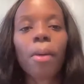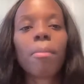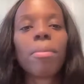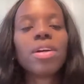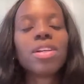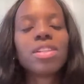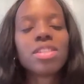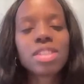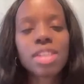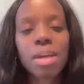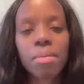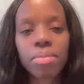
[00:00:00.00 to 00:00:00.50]

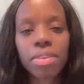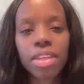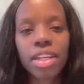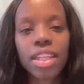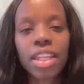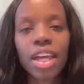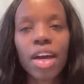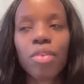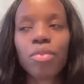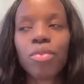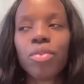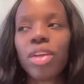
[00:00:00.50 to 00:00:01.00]
Put something
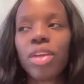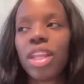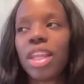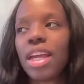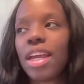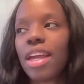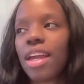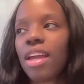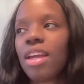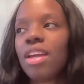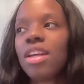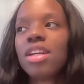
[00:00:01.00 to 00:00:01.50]
that
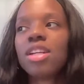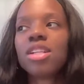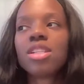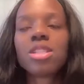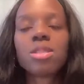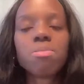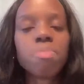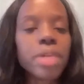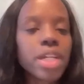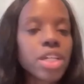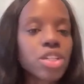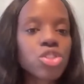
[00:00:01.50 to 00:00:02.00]
really
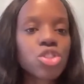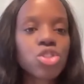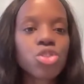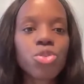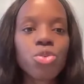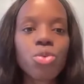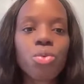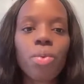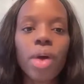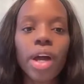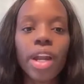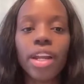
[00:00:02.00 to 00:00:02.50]
speaks
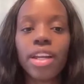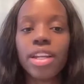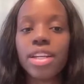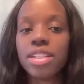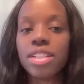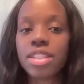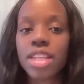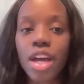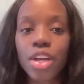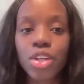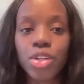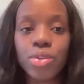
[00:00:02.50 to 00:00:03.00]
to what it
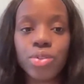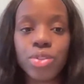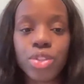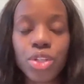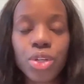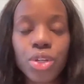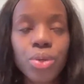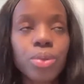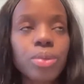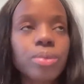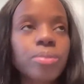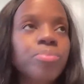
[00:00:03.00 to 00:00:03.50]
is that you
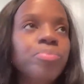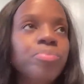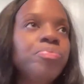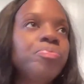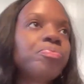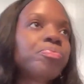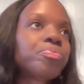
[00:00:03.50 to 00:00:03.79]
do.